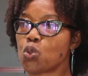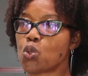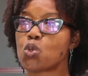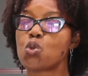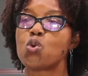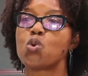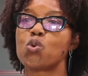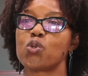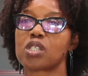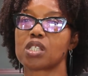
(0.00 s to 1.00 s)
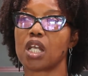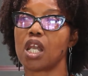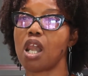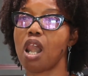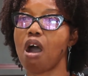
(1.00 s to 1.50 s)
ooze
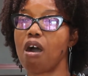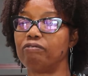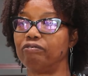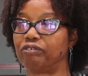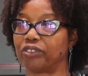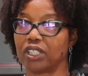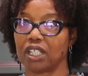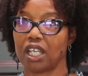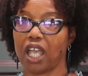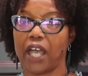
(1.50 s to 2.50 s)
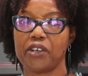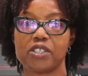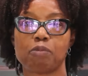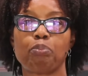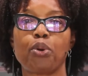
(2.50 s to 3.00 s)
love and
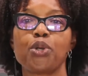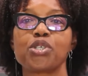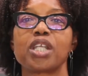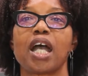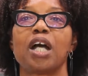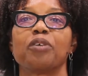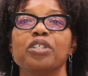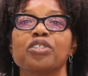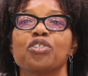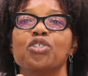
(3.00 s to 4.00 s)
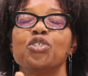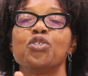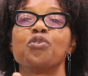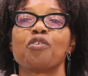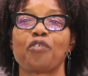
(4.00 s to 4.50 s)
just push it out into the
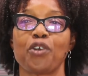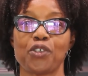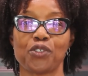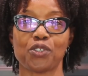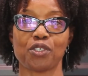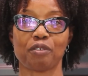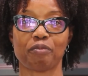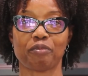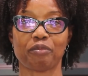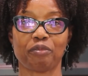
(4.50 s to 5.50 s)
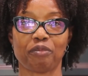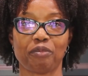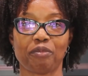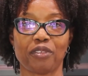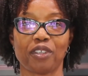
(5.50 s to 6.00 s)
universe
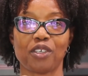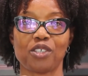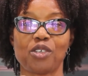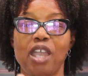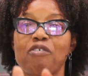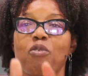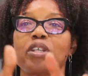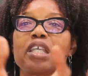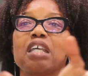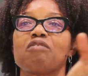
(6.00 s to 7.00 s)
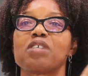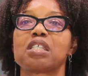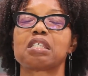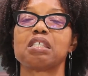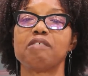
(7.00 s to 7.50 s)
so everyone can
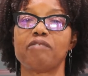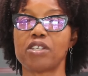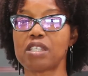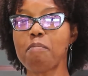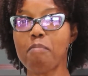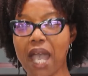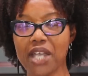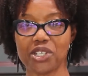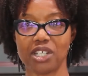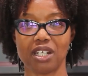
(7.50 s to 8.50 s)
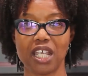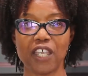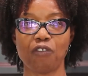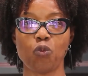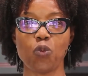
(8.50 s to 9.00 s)
receive it. Just imagine
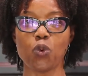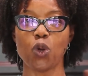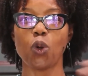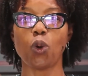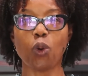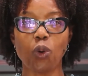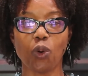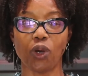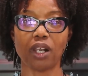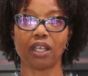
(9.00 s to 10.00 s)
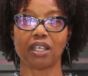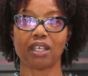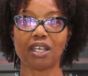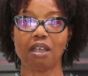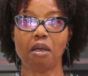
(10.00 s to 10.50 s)
if we were all
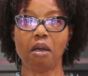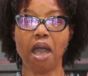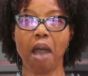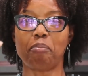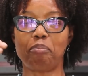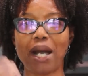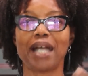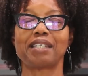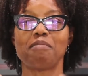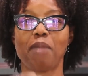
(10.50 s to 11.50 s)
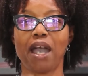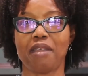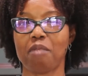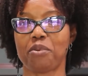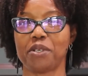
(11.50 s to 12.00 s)
abiding by
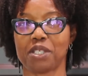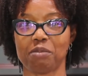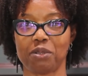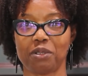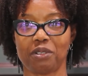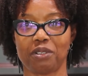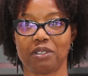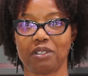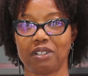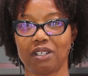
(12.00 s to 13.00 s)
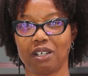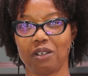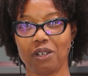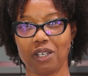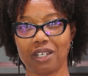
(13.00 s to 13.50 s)
that principle.
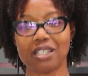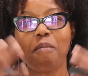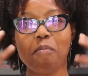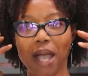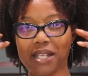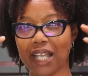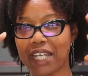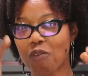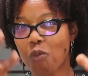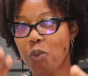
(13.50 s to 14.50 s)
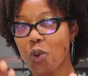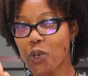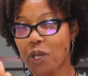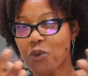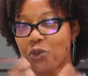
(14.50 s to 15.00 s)
Just imagine the kind of
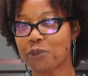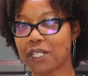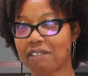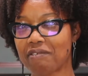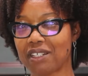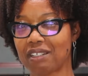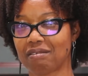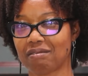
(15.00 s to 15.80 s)
world that we will be living in.